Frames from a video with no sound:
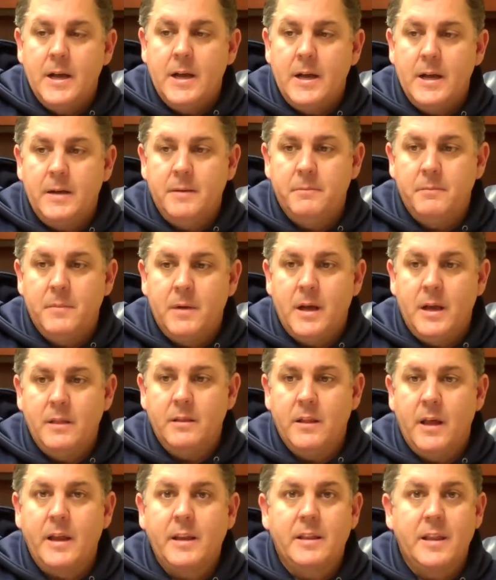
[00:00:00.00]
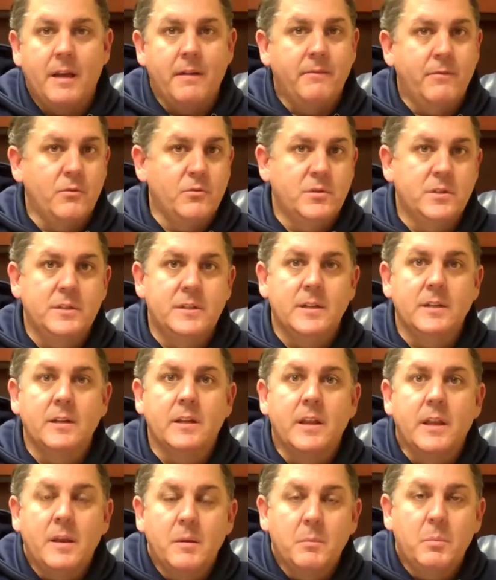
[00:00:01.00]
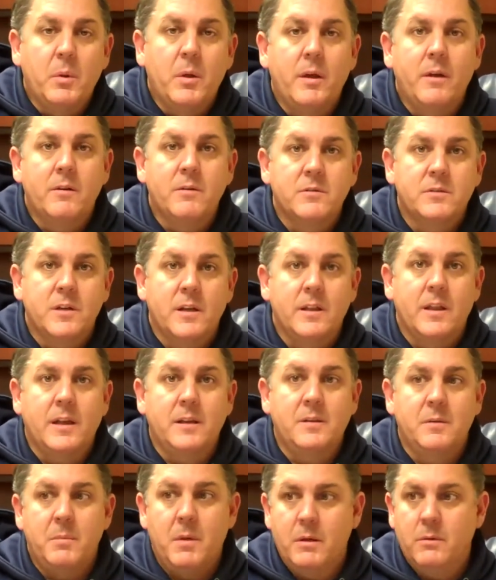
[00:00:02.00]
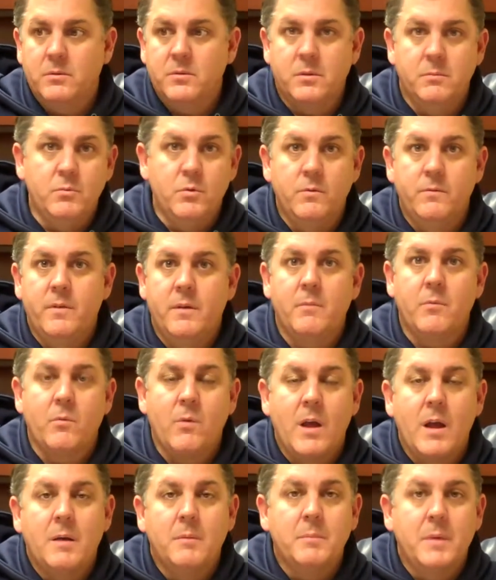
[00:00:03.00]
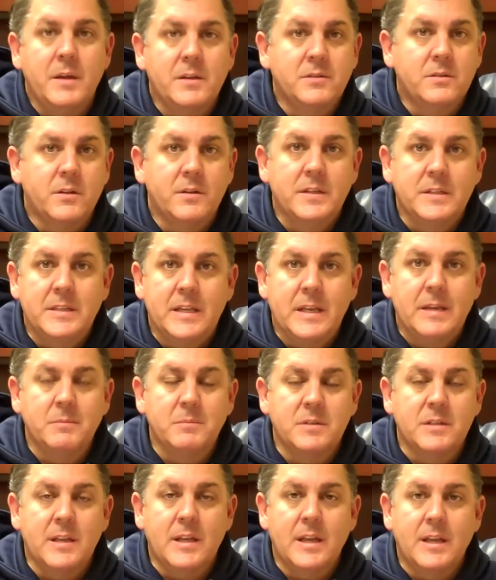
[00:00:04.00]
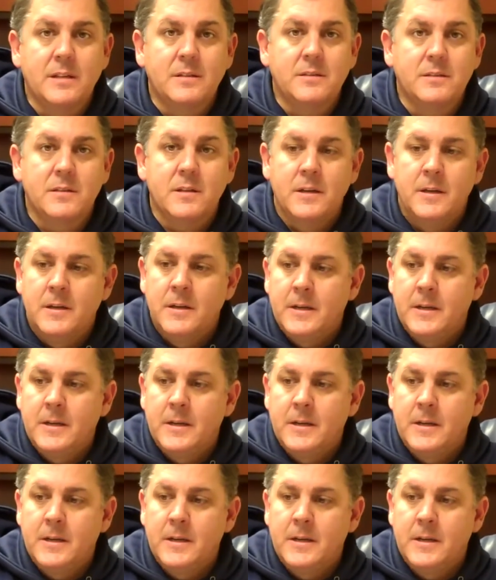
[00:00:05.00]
Um, I like that versatility in players. I like to be able to move them around based on the team's needs.